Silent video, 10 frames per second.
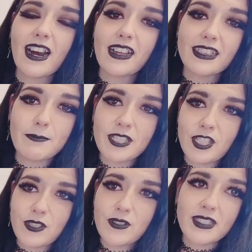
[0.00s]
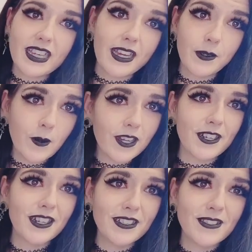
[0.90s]
lemon juice, and
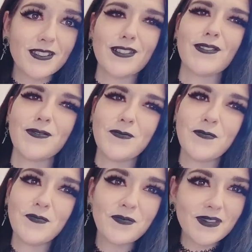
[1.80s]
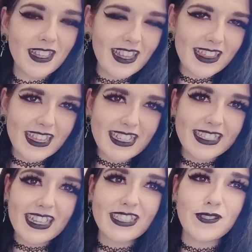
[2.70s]
water. So let's
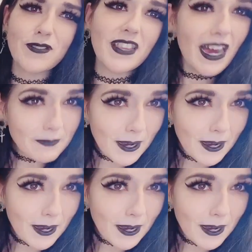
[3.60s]
get to that